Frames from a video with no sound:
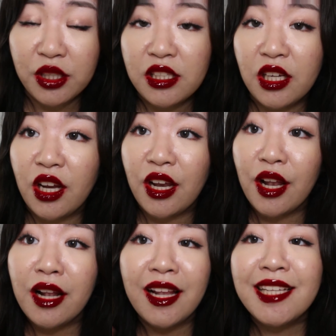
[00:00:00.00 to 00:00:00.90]
so
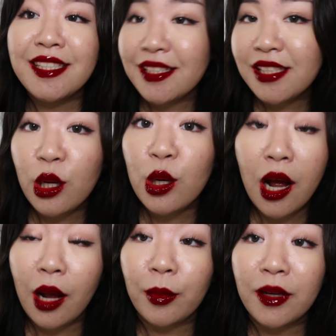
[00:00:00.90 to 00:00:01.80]
let's just see what
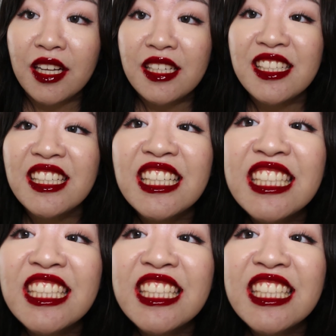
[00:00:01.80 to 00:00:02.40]
happens.